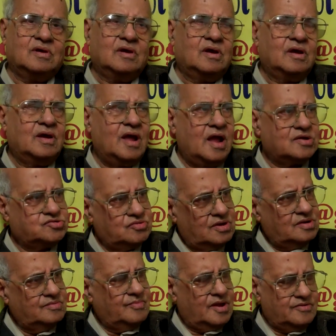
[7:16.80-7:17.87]

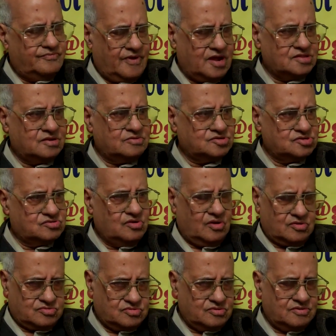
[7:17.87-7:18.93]
My father was a
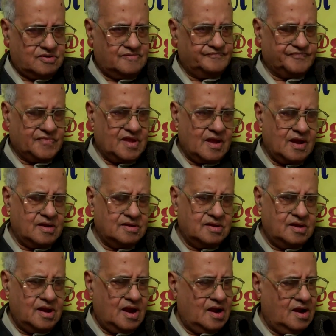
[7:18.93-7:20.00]
doctor, mm-hmm. and
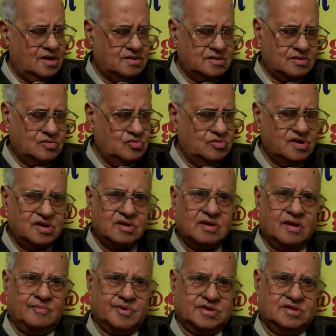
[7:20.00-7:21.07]
he had a good
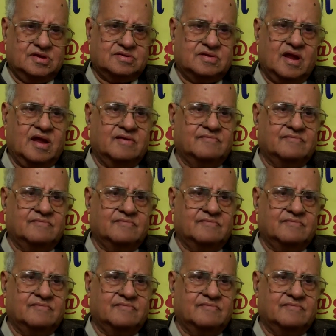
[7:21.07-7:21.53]
income at that time.